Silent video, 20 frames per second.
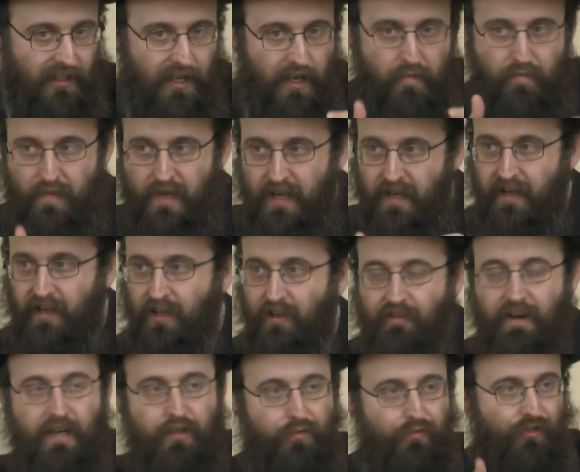immediate
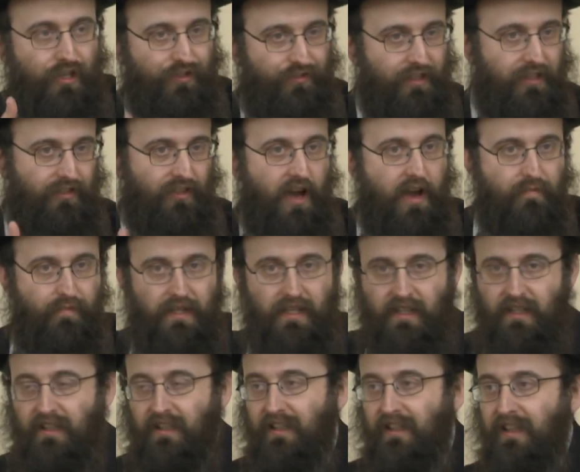arrangement just for the time
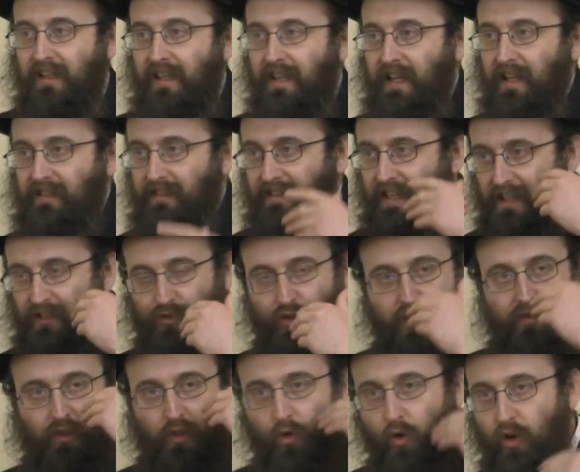being, it's not
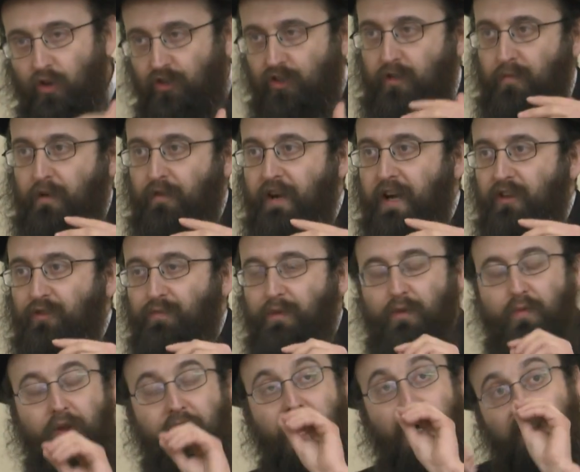sort of a long-term
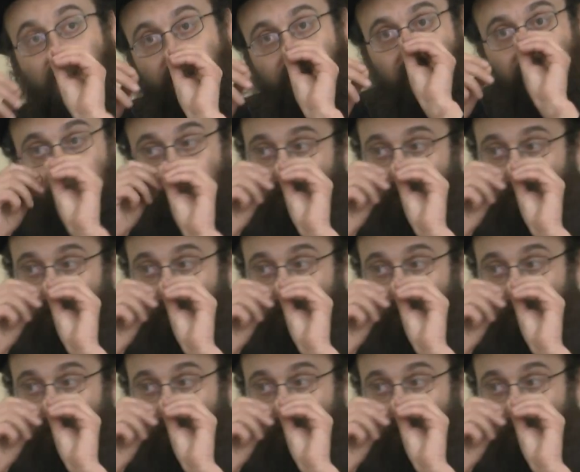arrangement without giving,